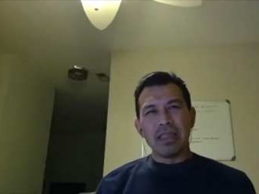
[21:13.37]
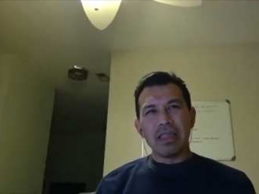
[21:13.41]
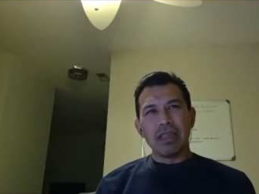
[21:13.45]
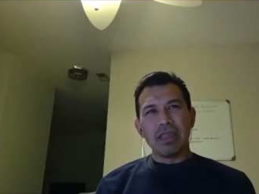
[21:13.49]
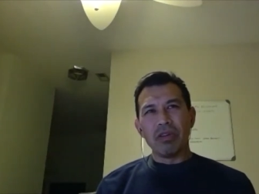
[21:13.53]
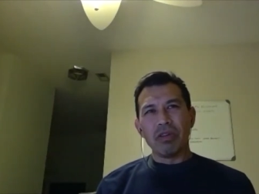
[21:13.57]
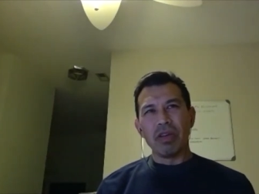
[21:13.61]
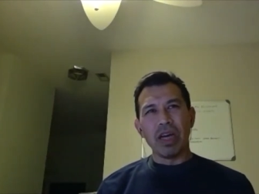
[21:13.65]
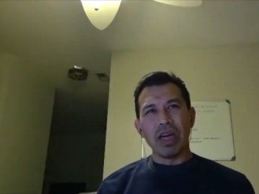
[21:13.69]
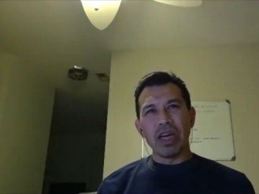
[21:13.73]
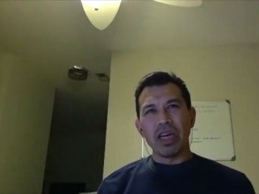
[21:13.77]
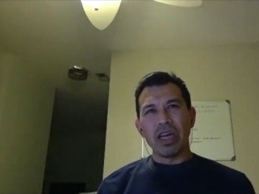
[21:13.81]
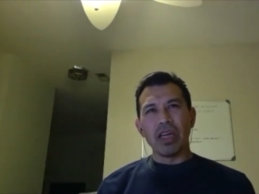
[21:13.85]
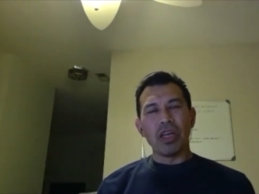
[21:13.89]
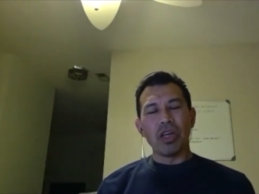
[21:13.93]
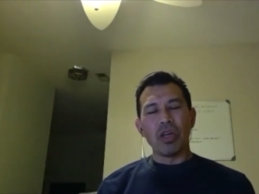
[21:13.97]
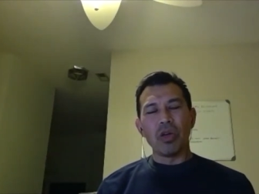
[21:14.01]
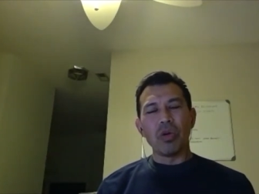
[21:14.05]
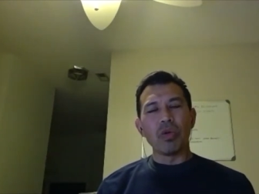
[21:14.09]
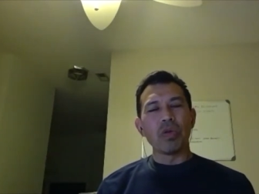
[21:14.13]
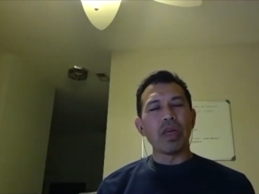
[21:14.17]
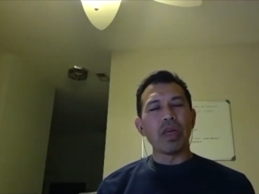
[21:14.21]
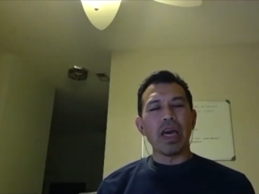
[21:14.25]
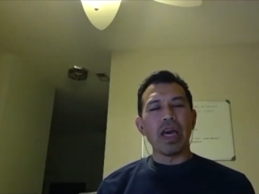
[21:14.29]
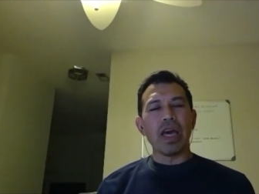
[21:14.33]
going to
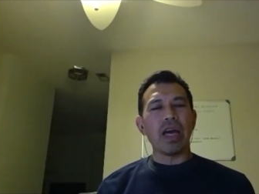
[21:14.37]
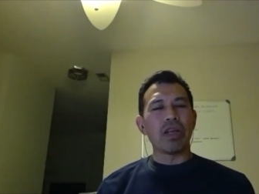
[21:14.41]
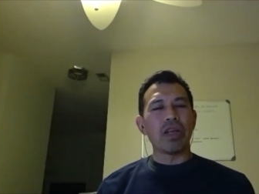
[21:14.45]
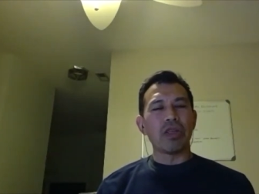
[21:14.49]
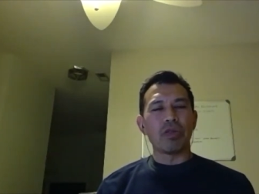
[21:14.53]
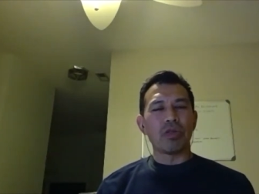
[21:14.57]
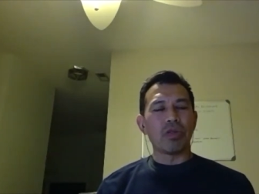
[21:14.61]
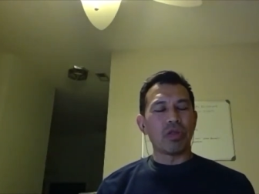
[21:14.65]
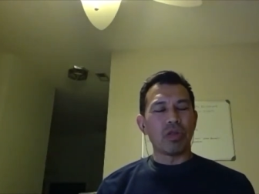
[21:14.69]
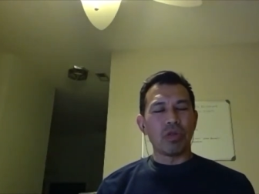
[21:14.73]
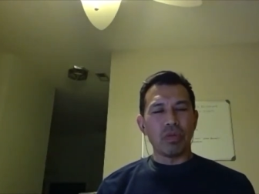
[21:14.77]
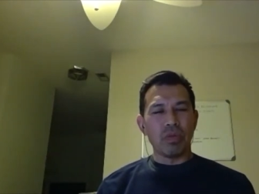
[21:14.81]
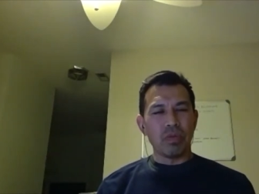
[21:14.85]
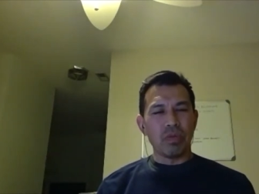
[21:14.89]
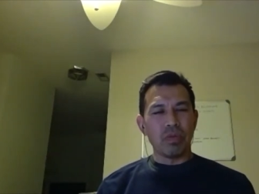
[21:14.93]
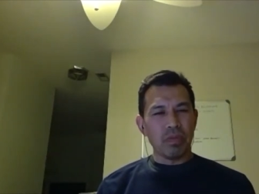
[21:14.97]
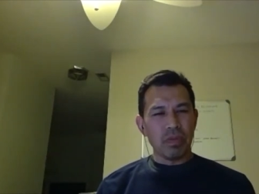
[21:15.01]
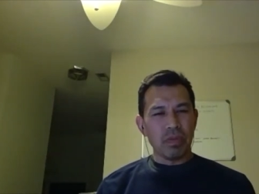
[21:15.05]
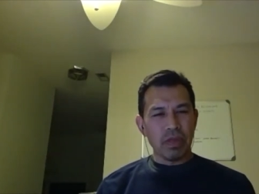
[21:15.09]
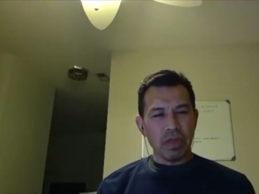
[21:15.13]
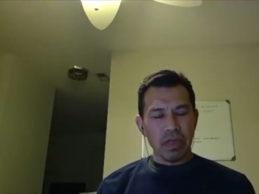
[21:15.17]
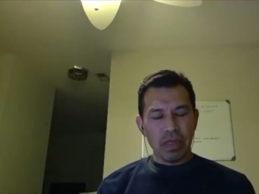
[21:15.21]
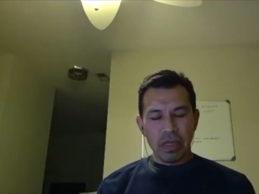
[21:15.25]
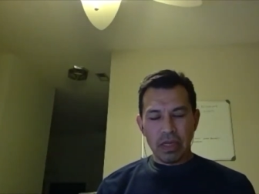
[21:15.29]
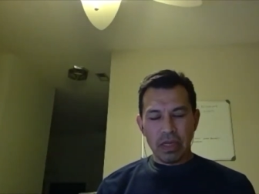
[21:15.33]
know the answer to.
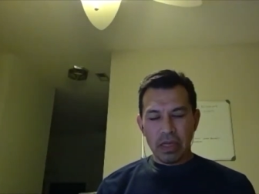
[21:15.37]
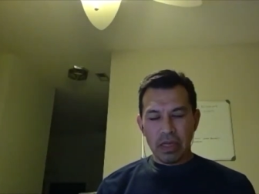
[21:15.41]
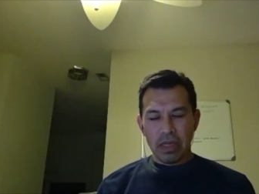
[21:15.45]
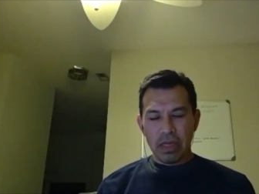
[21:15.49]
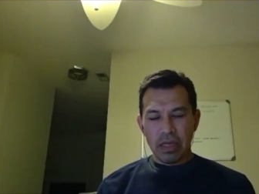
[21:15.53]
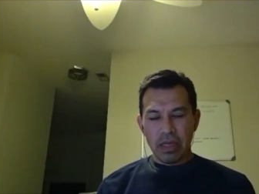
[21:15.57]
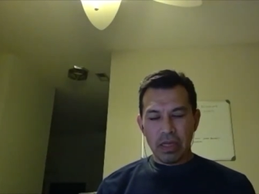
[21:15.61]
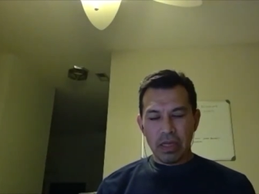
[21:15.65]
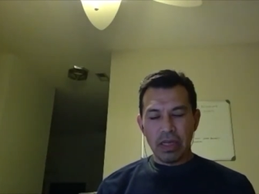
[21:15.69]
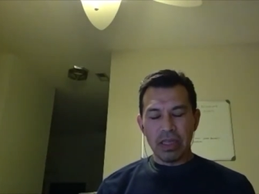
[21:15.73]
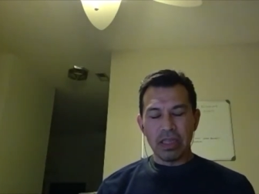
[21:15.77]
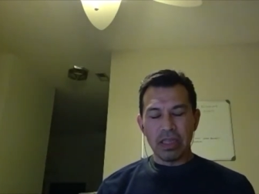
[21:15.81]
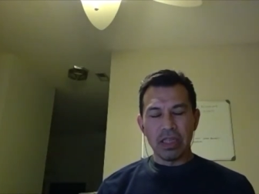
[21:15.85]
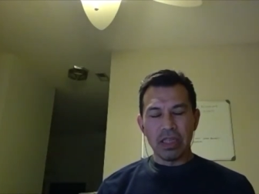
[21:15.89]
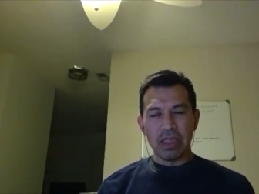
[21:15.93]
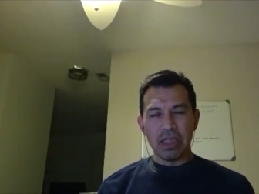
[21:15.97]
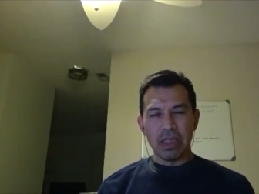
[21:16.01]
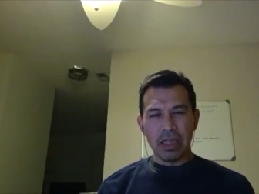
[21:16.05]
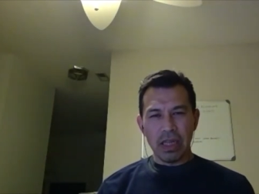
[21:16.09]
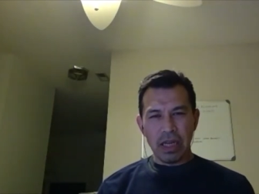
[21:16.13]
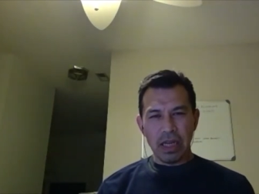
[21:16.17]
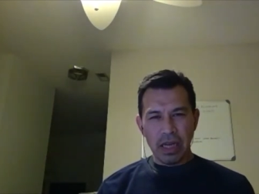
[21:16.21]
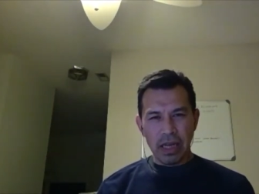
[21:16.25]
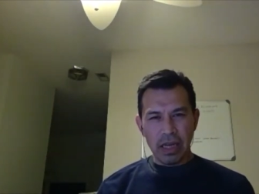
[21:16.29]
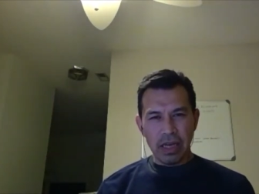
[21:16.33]

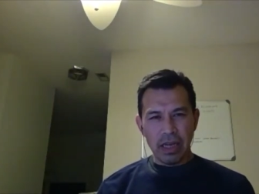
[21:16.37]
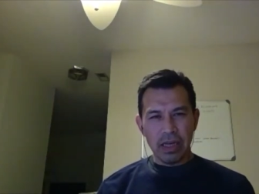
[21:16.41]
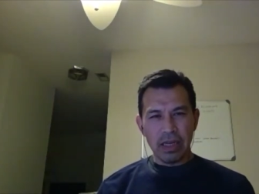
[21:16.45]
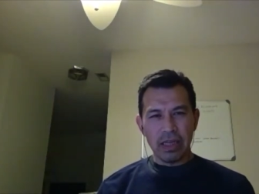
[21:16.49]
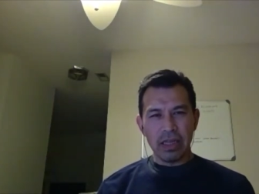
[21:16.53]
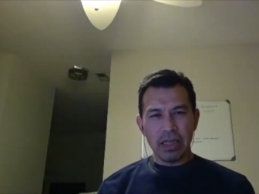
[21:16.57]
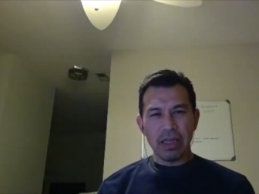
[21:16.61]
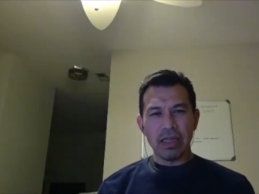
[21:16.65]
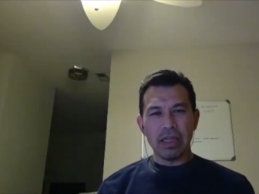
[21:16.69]
Instead,